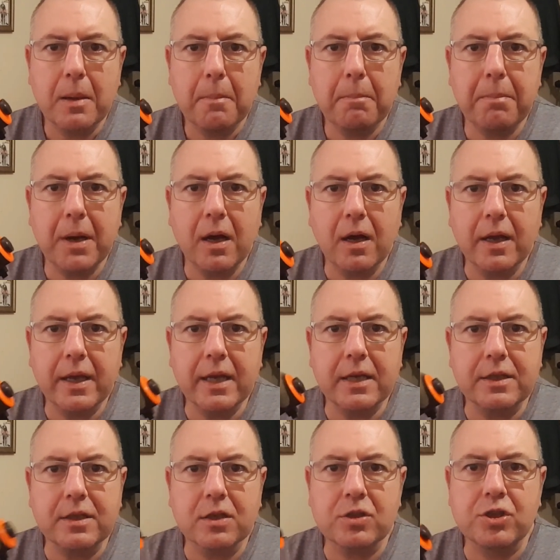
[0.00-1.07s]
but
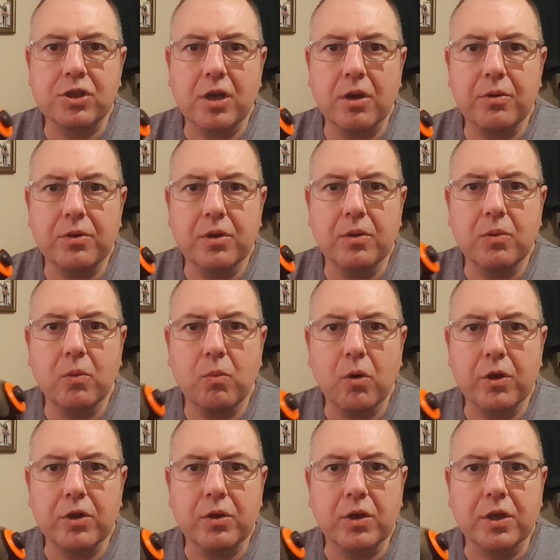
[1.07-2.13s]
it does show you
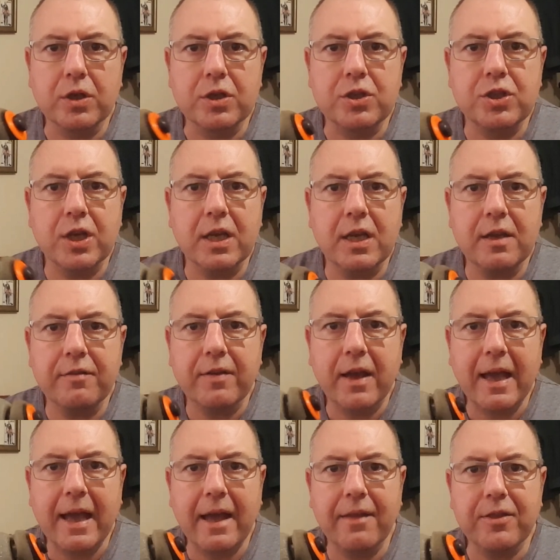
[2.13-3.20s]
what you can achieve
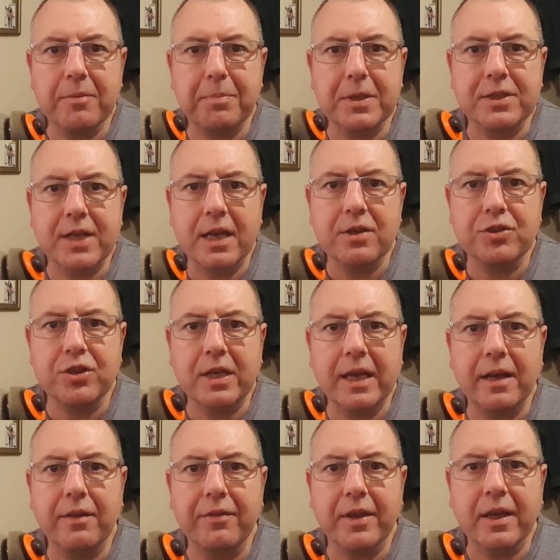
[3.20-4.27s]
and the potential
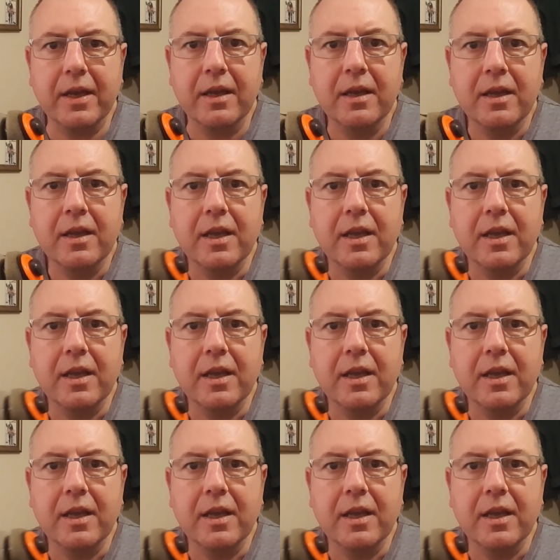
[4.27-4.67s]
out there